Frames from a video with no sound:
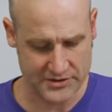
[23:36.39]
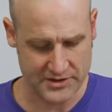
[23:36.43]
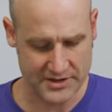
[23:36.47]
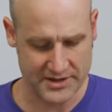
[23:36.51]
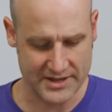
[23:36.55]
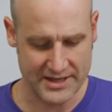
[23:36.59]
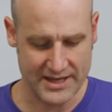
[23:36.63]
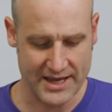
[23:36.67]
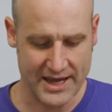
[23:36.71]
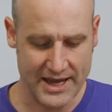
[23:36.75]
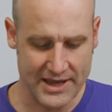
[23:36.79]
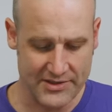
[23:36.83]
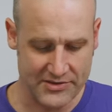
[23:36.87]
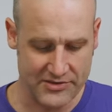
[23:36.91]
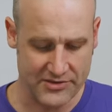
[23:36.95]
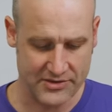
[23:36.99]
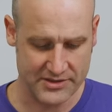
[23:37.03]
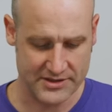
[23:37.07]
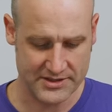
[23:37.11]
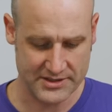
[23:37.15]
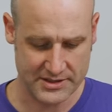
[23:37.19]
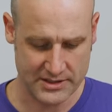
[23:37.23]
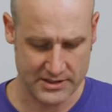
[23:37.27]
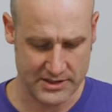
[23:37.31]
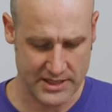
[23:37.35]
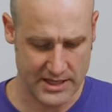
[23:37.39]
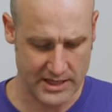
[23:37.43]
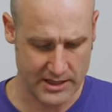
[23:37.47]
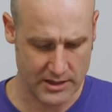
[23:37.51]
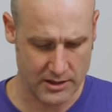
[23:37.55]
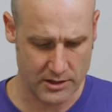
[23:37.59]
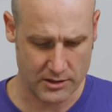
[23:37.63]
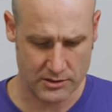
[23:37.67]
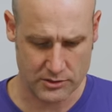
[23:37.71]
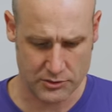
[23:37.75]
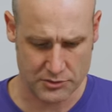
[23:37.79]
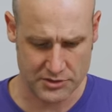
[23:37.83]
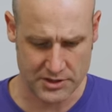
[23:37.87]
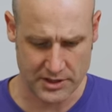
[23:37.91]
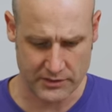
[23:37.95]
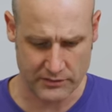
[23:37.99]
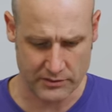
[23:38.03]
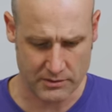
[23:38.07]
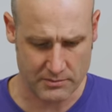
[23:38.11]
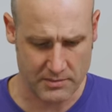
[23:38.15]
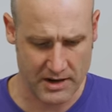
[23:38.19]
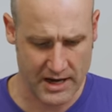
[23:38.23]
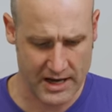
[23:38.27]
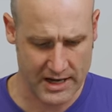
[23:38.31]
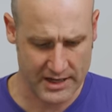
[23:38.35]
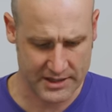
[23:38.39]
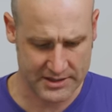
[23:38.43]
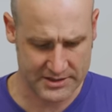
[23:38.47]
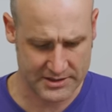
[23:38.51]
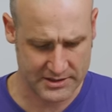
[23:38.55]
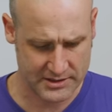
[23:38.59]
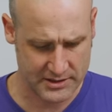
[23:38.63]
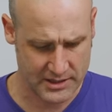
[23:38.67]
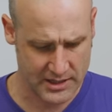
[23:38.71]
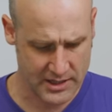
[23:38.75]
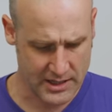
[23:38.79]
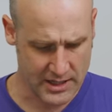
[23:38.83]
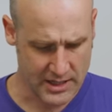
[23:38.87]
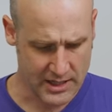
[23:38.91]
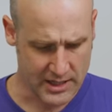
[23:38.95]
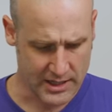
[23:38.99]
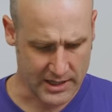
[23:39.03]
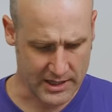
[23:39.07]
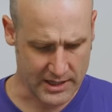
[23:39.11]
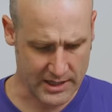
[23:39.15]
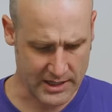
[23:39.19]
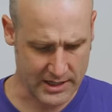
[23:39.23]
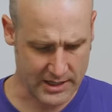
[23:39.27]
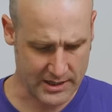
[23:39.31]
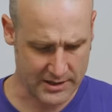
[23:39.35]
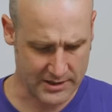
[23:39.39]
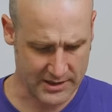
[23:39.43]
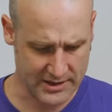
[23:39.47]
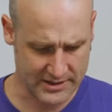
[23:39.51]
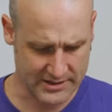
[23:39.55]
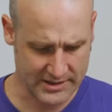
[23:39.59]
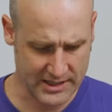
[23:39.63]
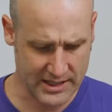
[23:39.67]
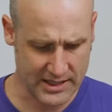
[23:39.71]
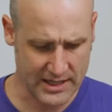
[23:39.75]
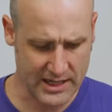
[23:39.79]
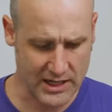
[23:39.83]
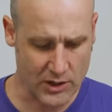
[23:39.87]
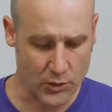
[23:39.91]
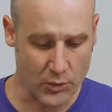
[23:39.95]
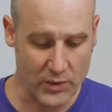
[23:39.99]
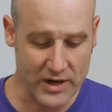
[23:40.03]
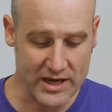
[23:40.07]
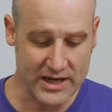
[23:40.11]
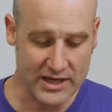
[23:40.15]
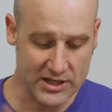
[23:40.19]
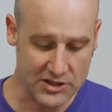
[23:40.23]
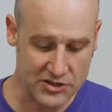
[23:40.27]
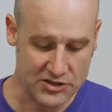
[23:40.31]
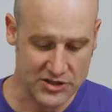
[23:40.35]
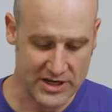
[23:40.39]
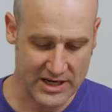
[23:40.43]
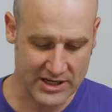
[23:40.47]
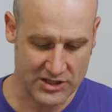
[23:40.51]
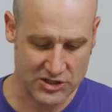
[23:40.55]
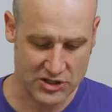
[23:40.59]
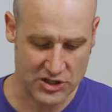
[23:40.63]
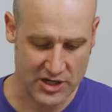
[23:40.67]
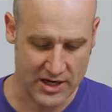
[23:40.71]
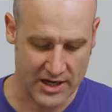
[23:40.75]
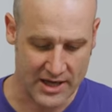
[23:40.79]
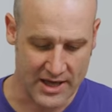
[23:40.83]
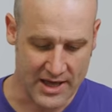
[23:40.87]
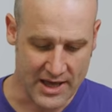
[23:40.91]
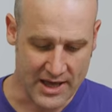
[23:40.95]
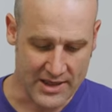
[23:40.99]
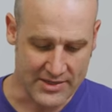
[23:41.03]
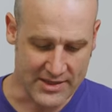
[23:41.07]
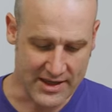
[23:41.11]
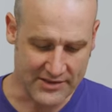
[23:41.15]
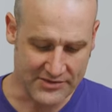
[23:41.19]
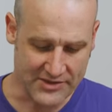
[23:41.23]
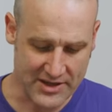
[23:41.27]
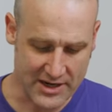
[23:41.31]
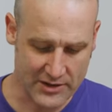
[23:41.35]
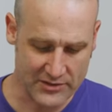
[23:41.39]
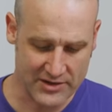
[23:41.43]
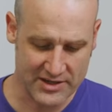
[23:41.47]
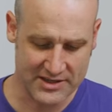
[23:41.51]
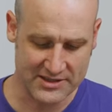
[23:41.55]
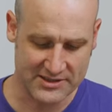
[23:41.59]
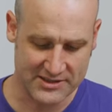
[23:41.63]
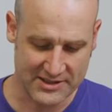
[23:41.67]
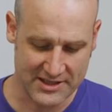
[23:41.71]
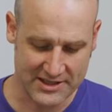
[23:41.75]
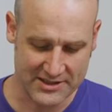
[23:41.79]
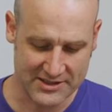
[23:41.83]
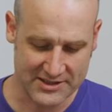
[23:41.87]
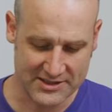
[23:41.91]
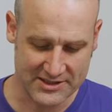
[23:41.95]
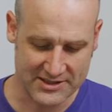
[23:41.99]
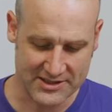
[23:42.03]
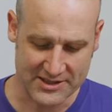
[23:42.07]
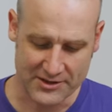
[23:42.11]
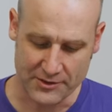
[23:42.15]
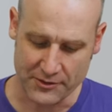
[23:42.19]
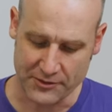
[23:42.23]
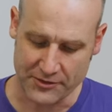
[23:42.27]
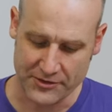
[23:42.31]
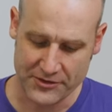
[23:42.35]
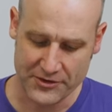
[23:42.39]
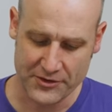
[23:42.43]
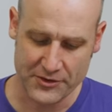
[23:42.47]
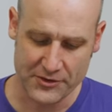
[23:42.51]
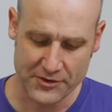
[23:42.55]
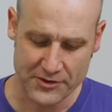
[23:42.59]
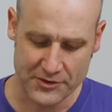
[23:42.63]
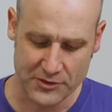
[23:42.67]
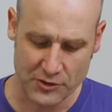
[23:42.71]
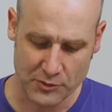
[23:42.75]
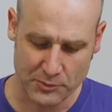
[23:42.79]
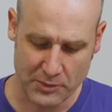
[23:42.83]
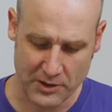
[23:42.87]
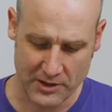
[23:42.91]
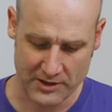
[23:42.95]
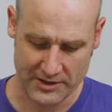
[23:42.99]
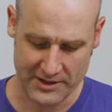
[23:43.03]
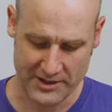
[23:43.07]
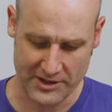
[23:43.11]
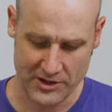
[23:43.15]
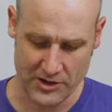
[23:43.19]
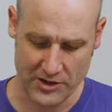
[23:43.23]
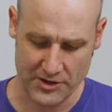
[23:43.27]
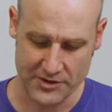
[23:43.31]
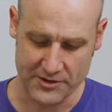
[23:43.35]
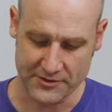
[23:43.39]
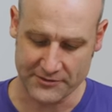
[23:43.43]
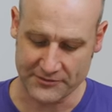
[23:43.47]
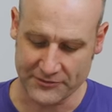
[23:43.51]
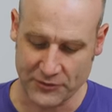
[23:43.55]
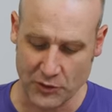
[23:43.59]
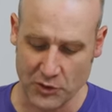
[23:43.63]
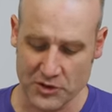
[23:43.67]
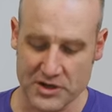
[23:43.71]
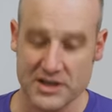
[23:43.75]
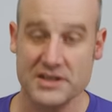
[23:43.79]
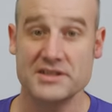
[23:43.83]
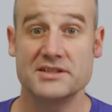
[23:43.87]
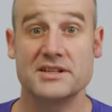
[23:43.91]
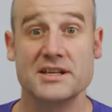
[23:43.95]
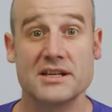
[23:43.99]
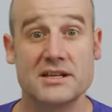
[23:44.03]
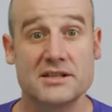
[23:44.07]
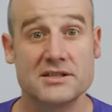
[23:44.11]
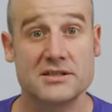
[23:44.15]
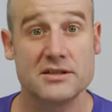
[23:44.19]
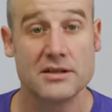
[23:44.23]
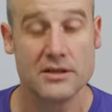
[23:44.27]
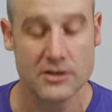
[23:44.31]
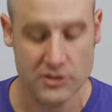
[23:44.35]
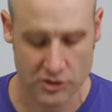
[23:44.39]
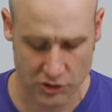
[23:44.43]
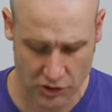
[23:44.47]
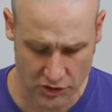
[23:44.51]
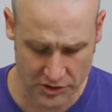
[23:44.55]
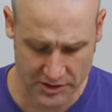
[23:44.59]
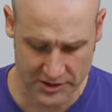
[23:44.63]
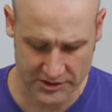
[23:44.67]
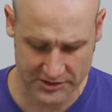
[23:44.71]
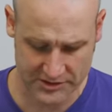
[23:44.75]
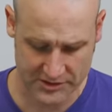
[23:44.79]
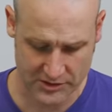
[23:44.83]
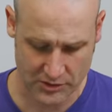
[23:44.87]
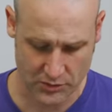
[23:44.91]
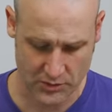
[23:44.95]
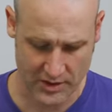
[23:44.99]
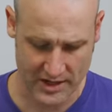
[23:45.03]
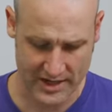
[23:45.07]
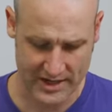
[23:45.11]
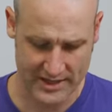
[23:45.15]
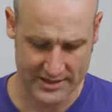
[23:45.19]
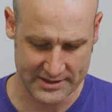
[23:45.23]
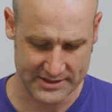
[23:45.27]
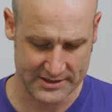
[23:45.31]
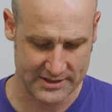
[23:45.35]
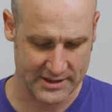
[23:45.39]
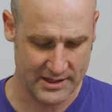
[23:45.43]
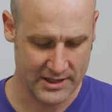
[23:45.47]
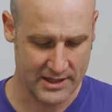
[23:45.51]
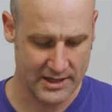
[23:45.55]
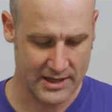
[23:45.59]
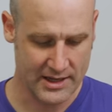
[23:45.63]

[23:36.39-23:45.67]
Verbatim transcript: And at the end, in their concluding remarks, uh, they say here, we conjecture that there exists an orthogonal polygon of 46 unit squares